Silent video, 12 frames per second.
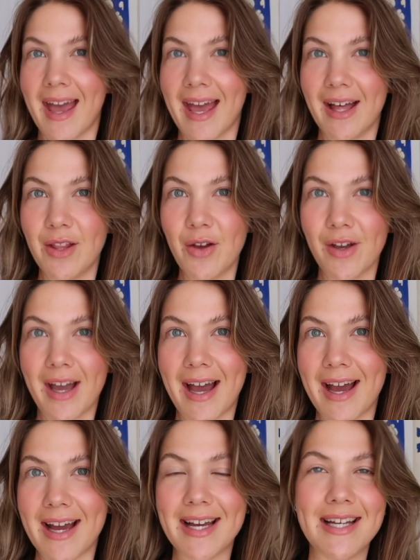Hello
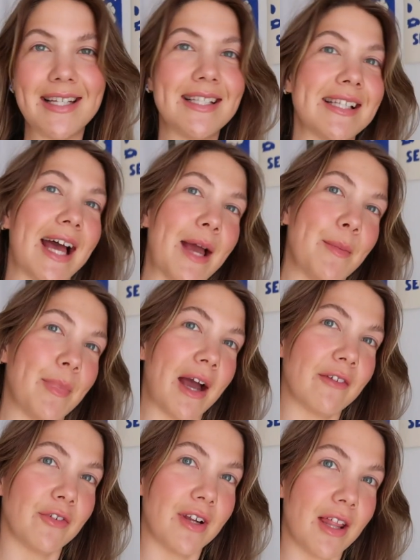guys, I'm
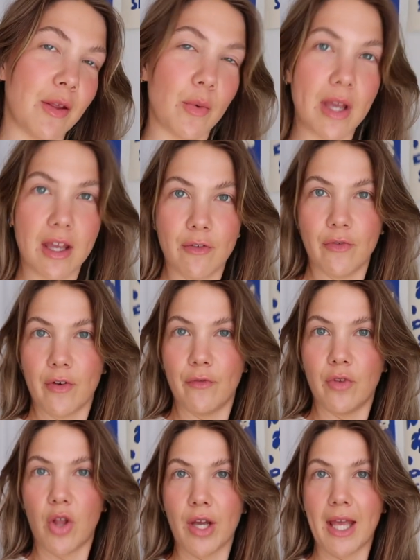back for another week of
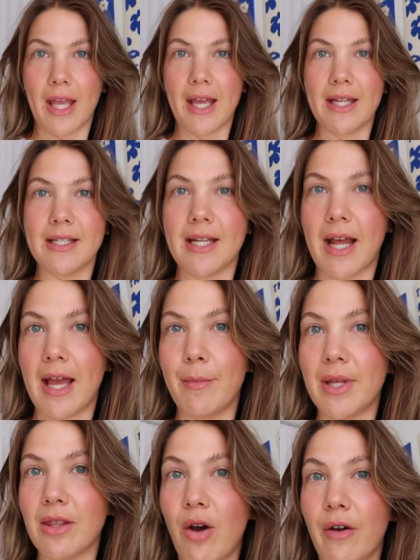vlogging and today I'm
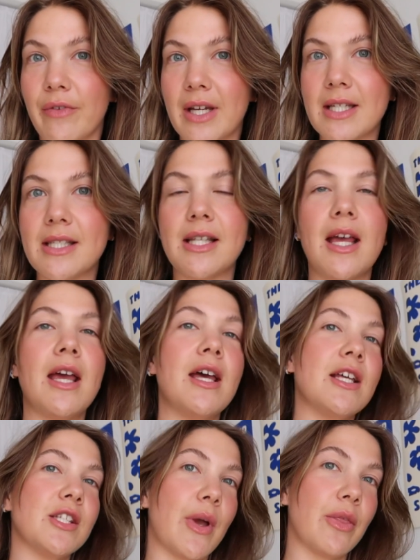at the office.
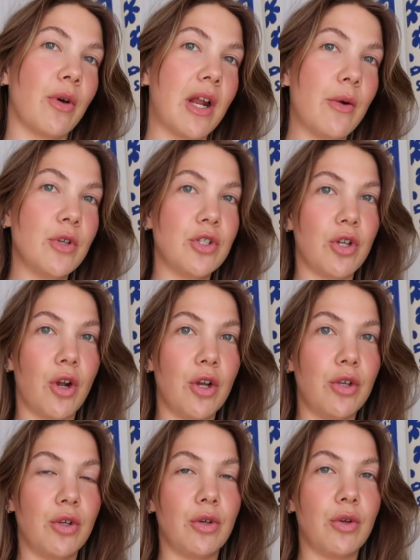So I thought I would show
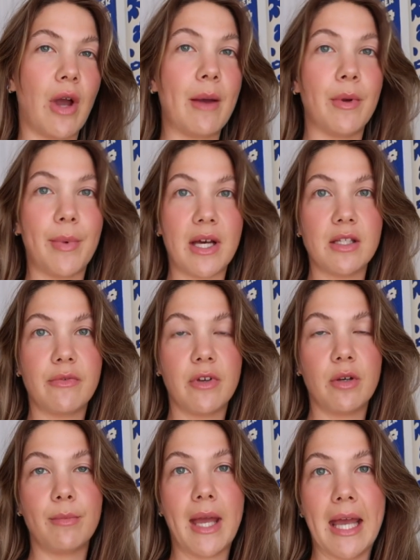you, I'm about to
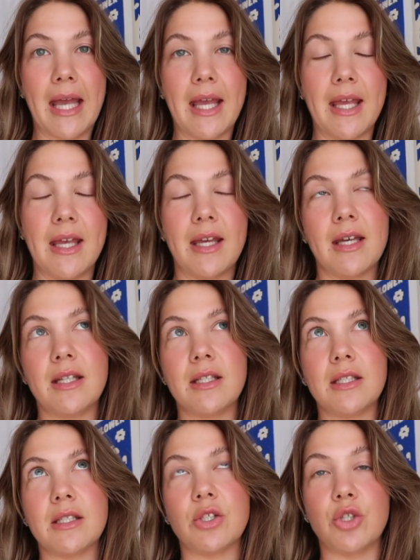film a
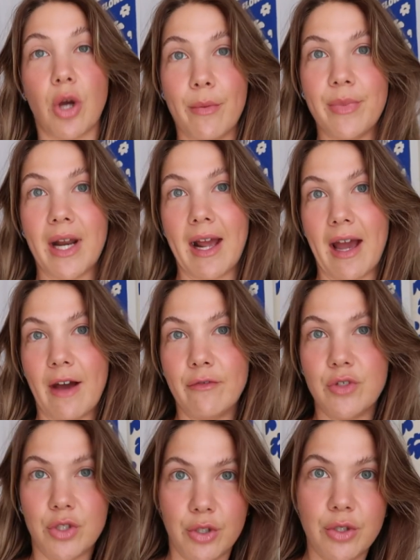job that I
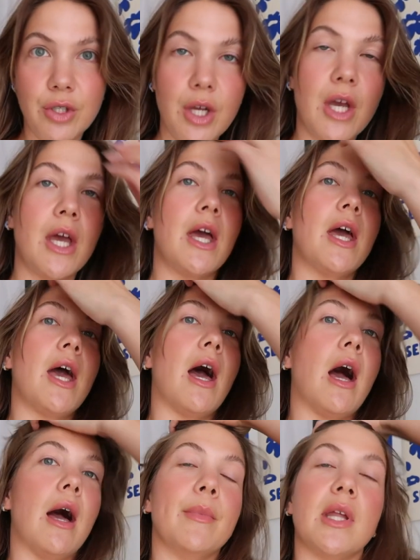have due.
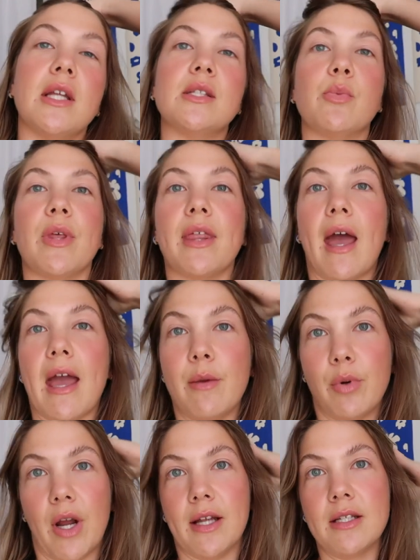It is with A
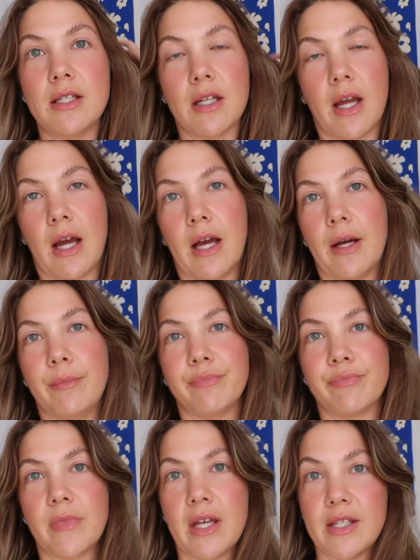Brand.
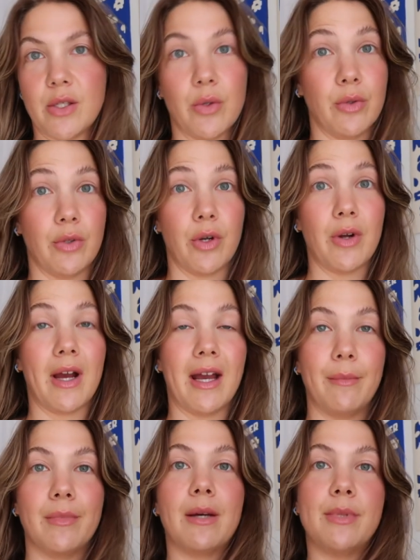As you all know,
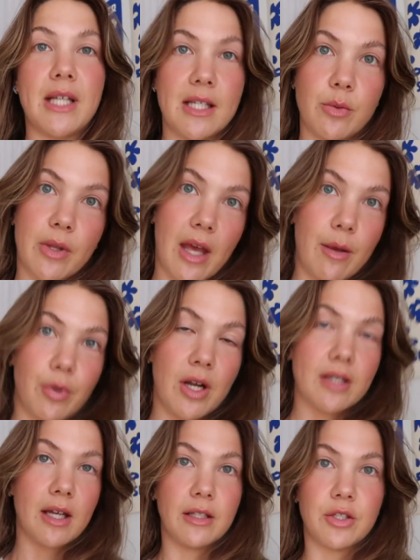I'm obsessed with A
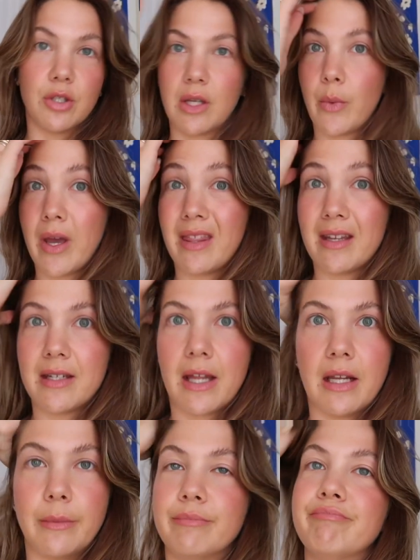Brand. I literally wear their
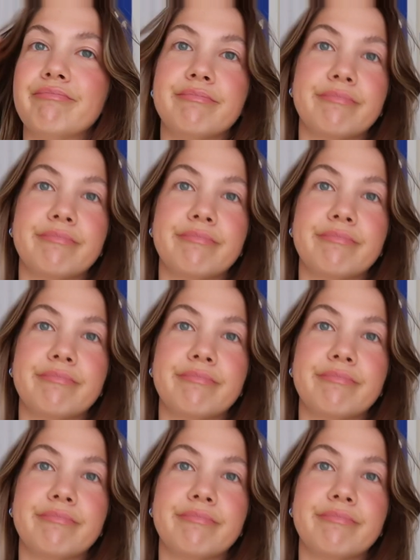denim